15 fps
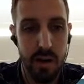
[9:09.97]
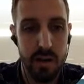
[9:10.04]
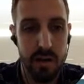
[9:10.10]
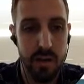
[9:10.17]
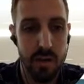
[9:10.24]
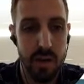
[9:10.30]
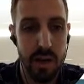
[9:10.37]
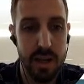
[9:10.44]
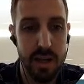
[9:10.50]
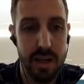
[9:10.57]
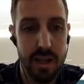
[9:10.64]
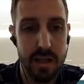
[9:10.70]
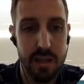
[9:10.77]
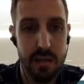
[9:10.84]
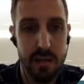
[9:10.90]
The only way I can
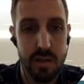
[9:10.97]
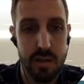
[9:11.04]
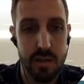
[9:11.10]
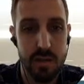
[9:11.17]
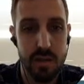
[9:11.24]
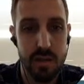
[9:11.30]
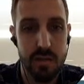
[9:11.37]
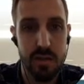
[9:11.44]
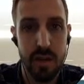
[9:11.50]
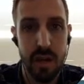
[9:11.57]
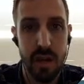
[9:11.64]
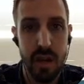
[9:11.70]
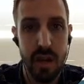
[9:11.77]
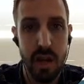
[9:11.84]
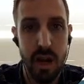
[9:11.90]
get to it is if
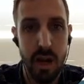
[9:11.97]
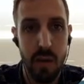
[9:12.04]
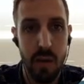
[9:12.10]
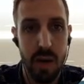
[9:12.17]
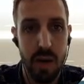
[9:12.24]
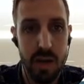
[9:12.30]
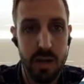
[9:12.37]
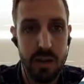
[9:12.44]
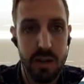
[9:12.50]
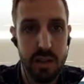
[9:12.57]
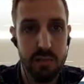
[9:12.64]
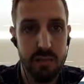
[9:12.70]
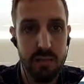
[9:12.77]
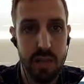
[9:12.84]
I were to actually